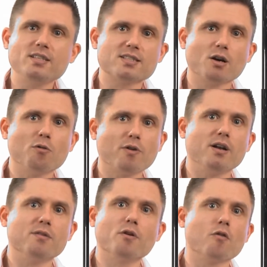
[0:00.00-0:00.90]
itself
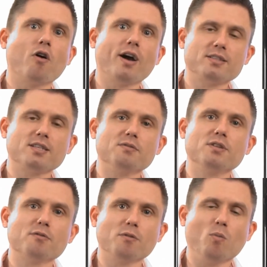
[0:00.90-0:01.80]
in a variety of
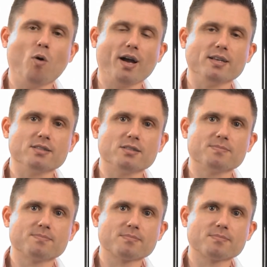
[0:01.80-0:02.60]
different ways.